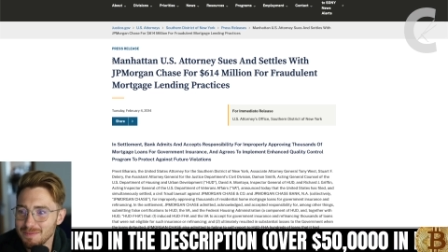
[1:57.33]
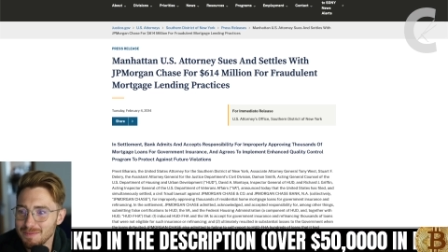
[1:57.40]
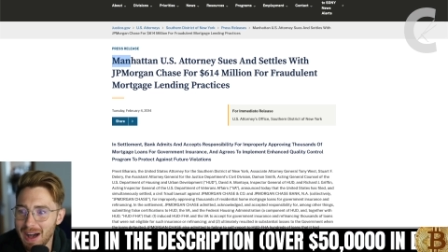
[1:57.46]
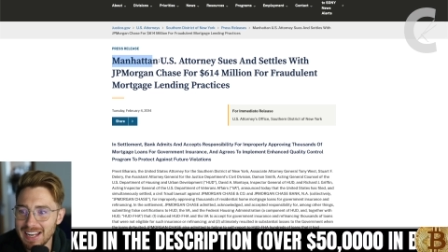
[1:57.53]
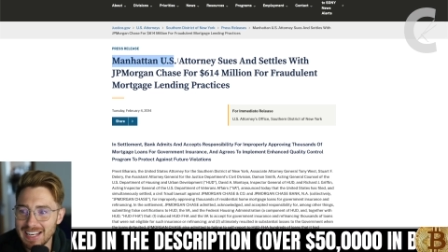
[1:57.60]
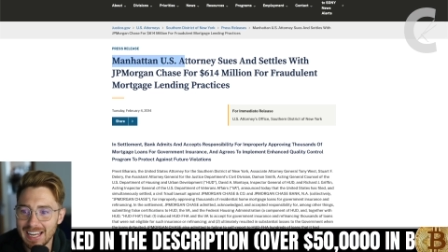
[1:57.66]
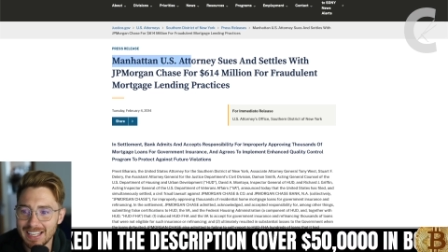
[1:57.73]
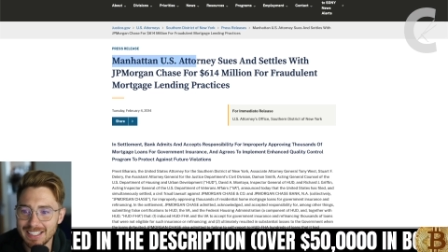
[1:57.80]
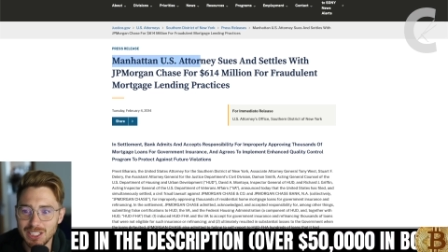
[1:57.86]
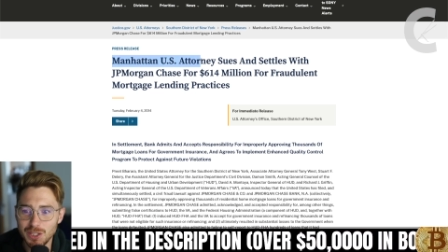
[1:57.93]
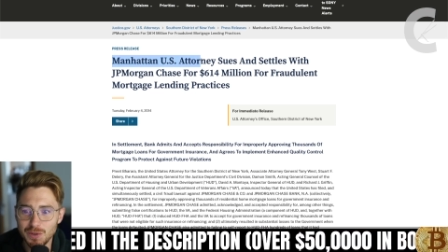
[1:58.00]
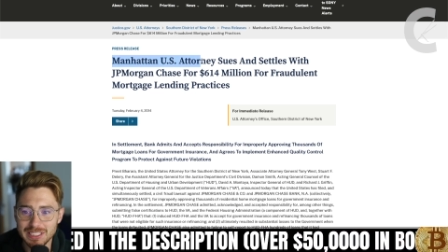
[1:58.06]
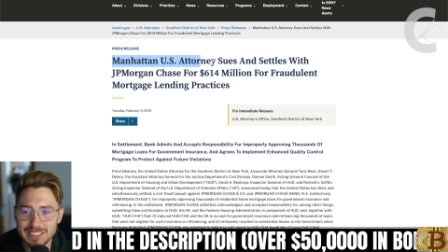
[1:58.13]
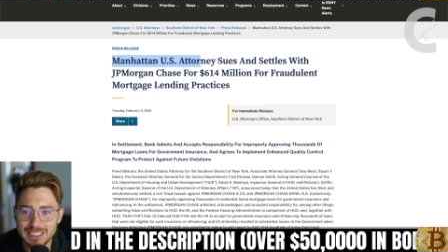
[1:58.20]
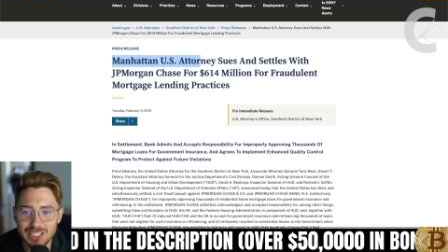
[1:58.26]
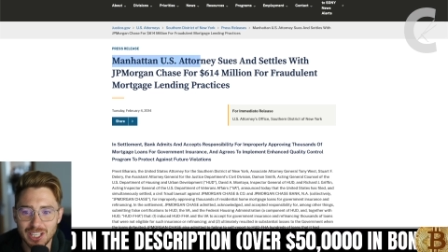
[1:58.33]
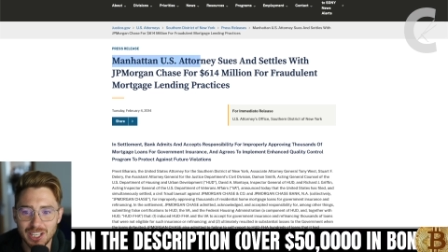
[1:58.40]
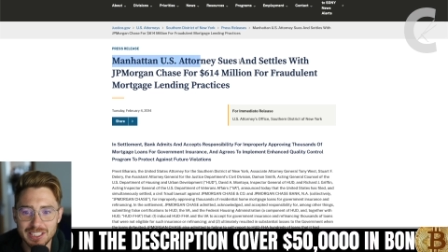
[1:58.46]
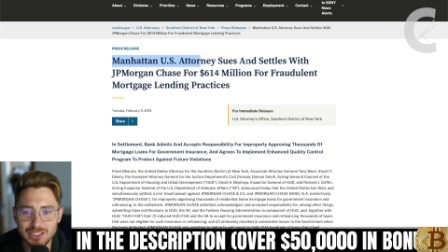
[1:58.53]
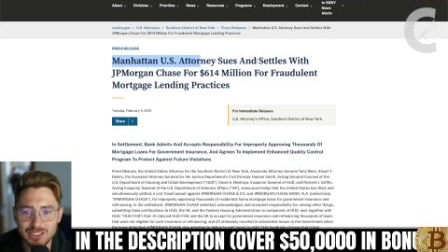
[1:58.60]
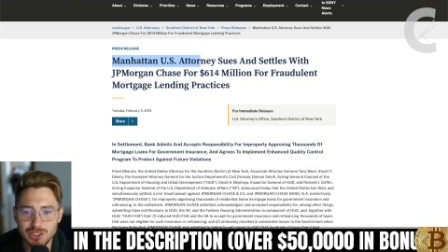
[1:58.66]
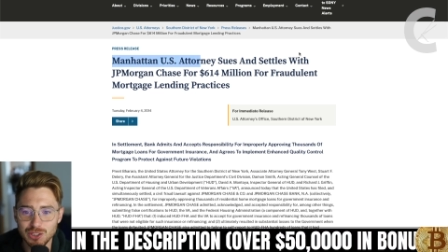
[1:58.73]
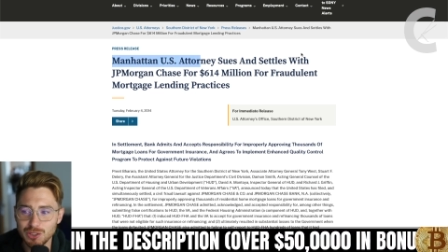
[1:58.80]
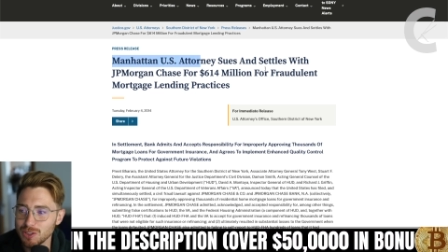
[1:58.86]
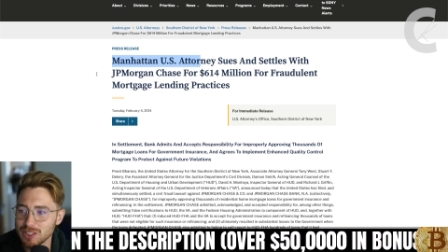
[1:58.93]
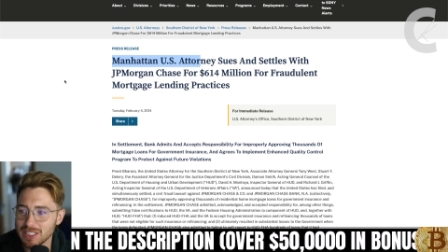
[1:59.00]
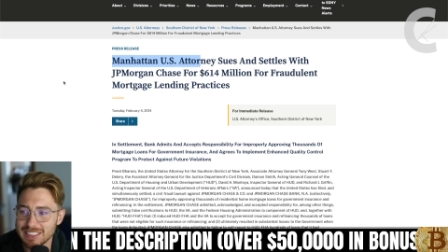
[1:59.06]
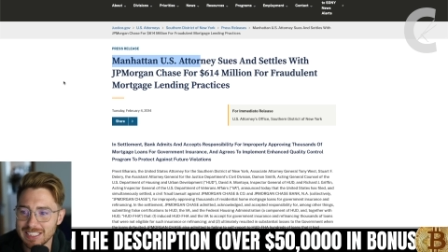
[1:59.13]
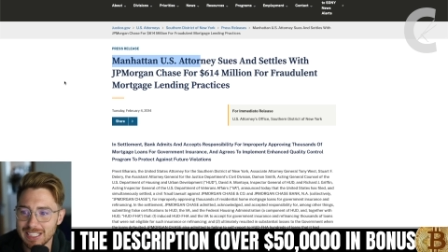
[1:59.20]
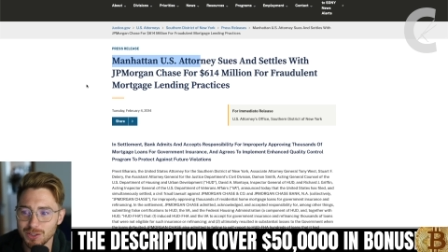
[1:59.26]
Manhattan US attorney
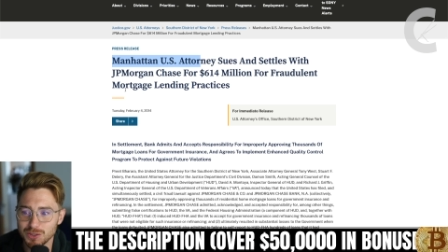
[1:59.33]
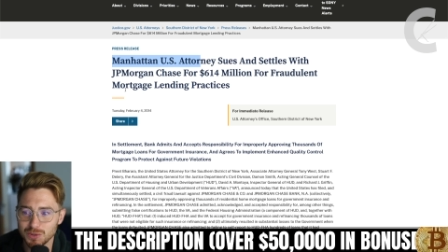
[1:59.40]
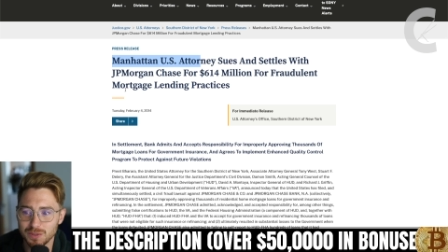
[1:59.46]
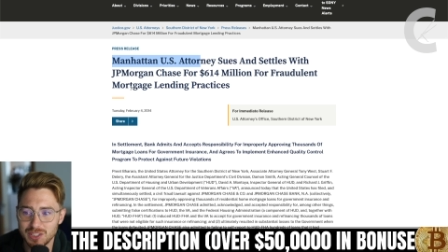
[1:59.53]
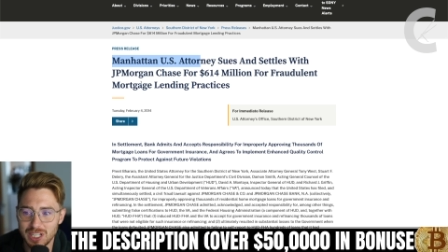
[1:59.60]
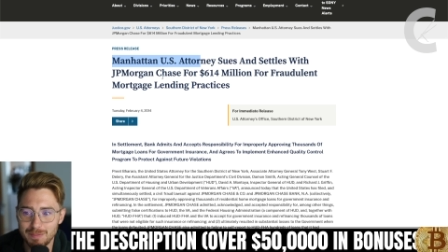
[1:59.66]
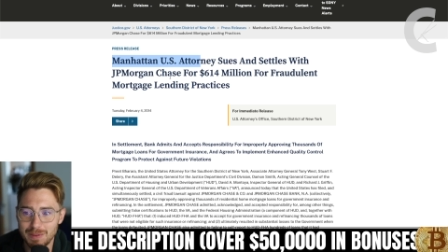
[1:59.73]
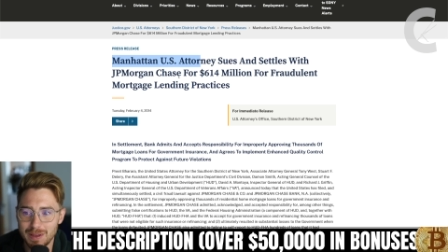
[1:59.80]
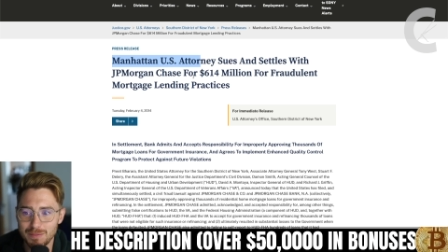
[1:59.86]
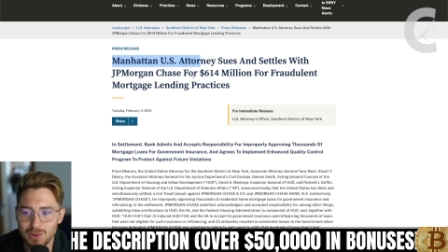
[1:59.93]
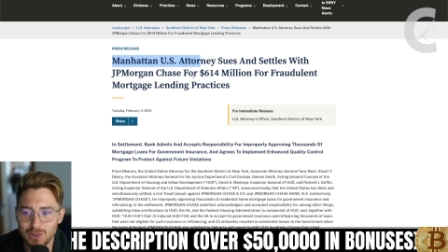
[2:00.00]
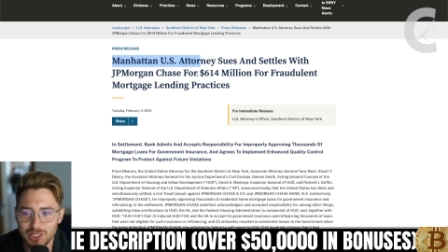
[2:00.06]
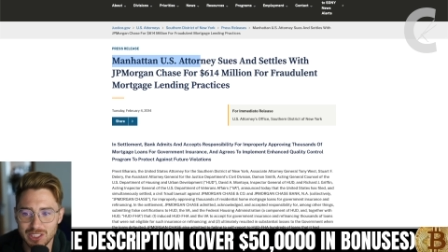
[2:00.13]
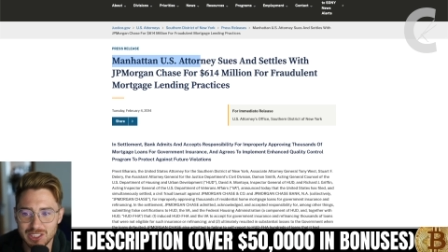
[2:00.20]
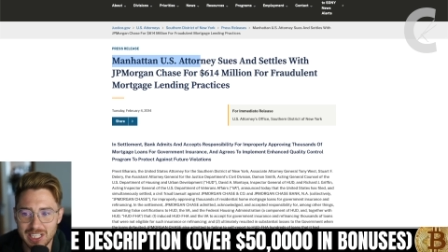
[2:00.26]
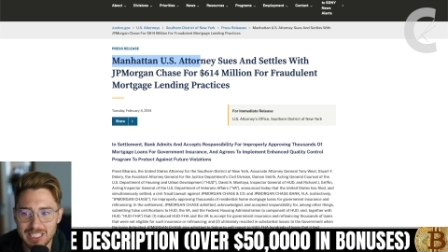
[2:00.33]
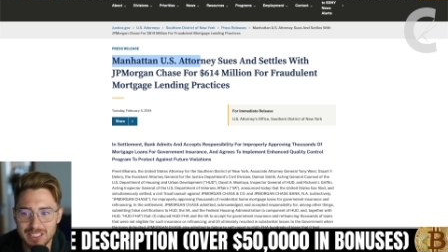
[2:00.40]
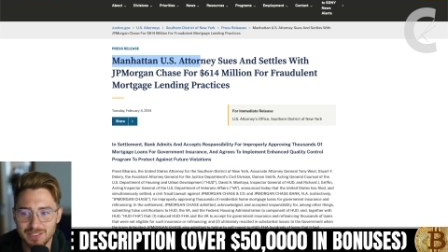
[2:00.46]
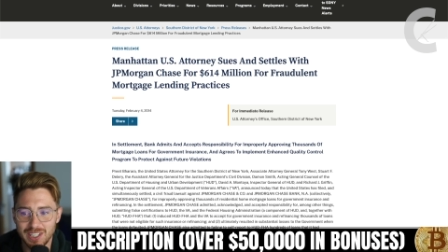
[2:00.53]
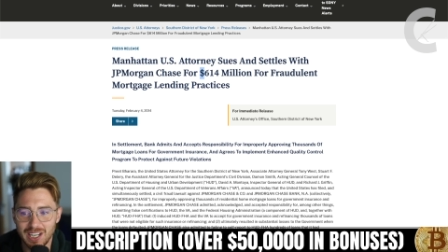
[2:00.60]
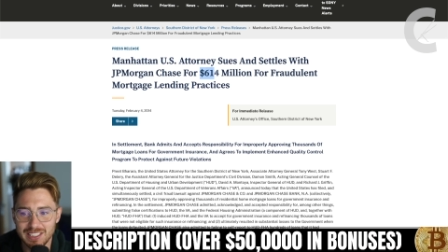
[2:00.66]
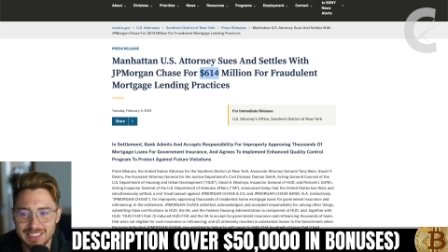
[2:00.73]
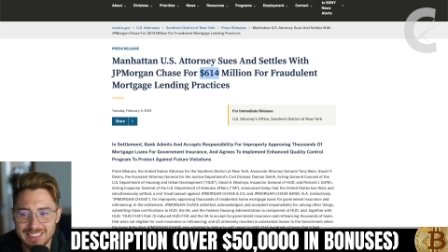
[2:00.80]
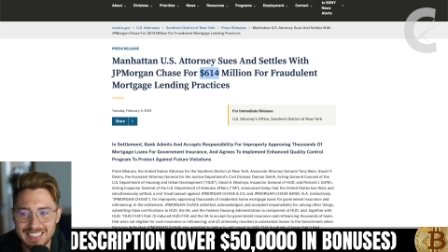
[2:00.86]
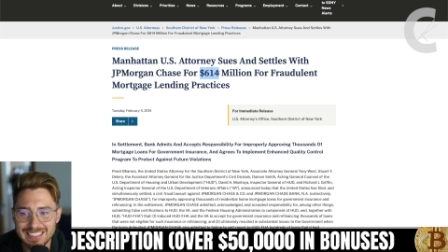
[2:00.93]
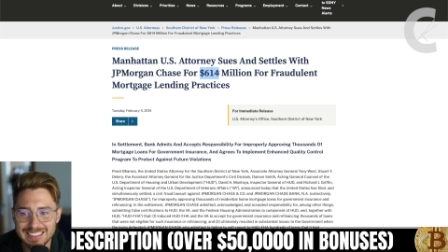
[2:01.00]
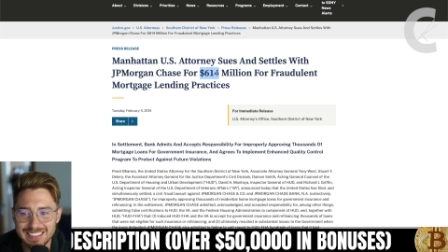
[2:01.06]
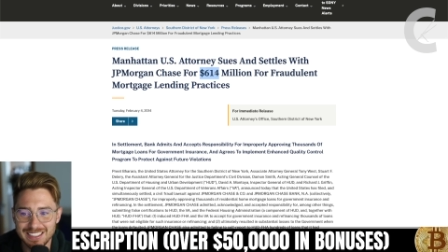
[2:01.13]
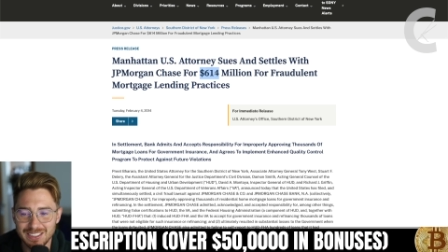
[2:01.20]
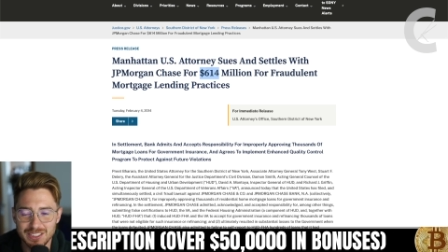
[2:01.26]
sues and settles with JP Morgan Chase for
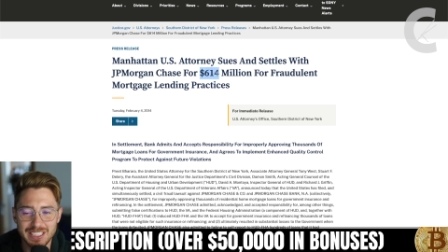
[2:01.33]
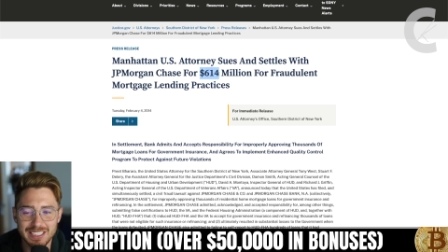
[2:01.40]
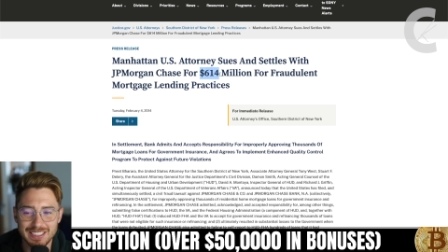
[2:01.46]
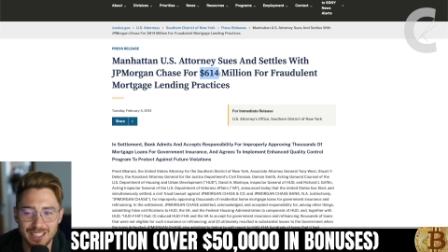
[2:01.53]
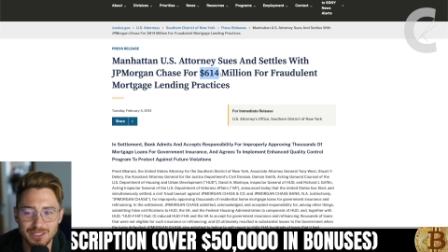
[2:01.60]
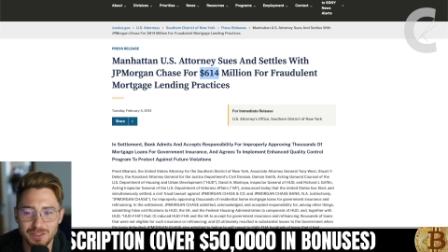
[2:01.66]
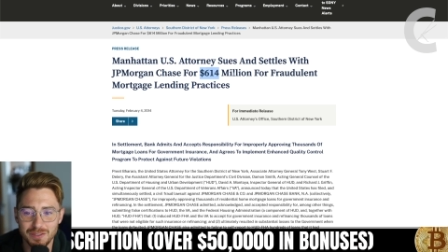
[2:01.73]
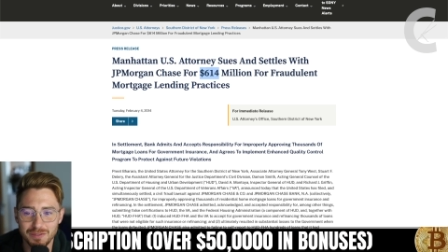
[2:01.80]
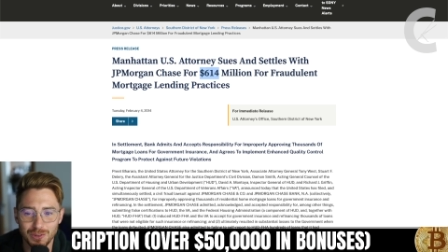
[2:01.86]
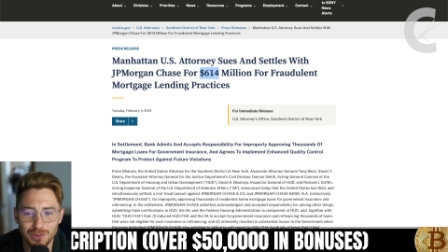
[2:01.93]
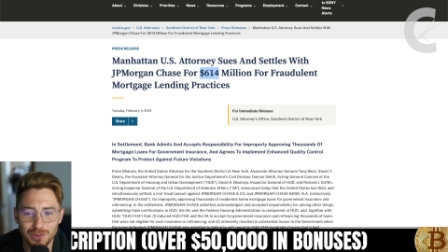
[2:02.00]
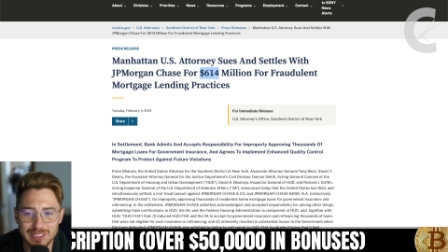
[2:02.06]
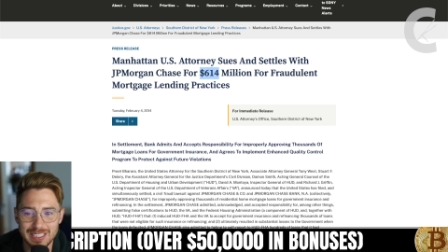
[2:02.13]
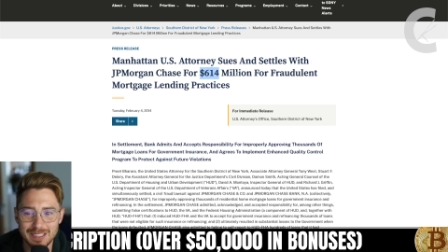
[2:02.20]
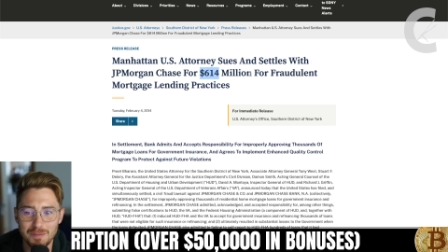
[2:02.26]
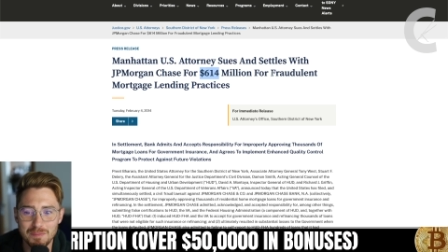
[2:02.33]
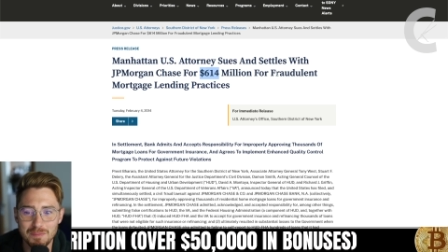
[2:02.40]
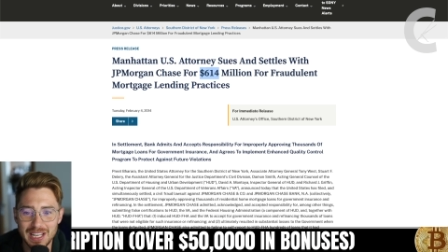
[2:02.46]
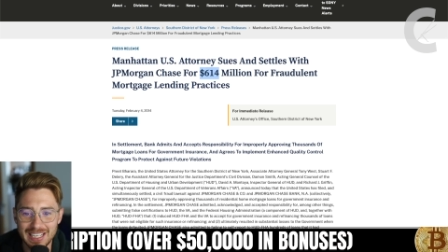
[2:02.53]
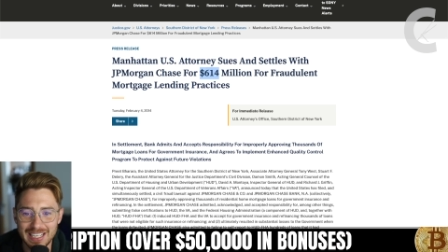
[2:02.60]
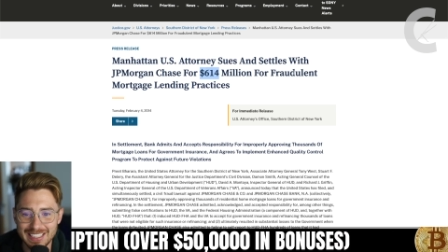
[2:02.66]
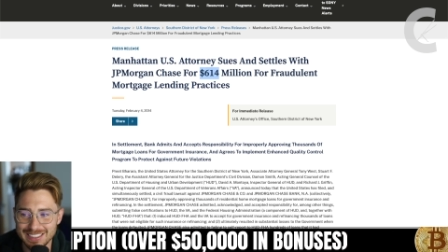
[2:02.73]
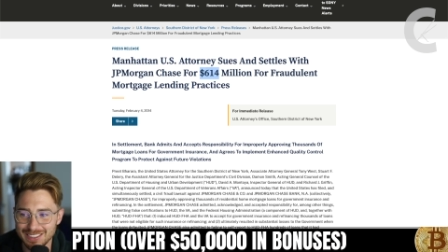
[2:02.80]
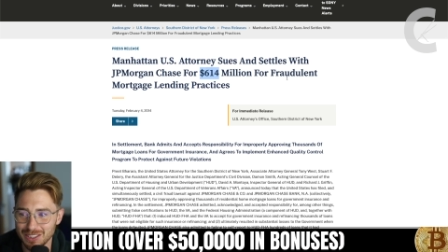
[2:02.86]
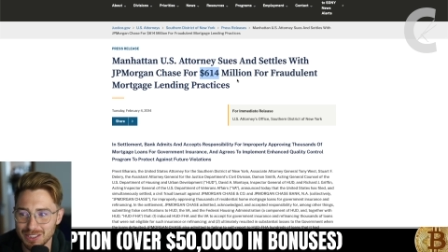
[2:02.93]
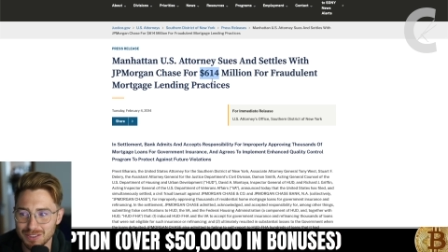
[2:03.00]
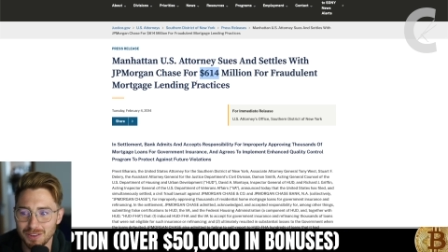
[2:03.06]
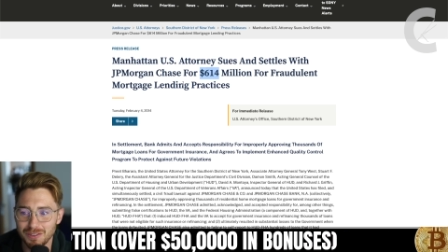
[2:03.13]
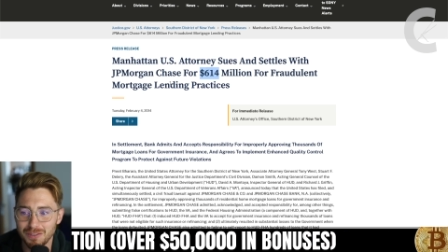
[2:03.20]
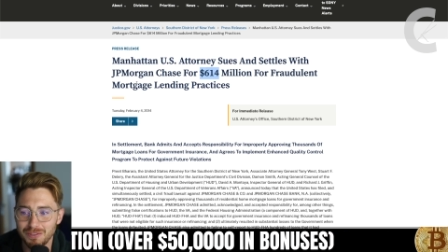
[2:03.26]
six, $614 million
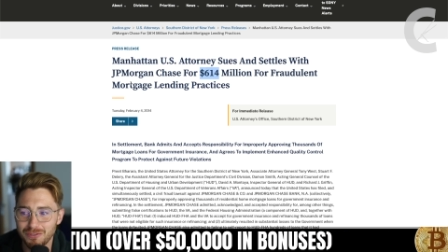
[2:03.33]
for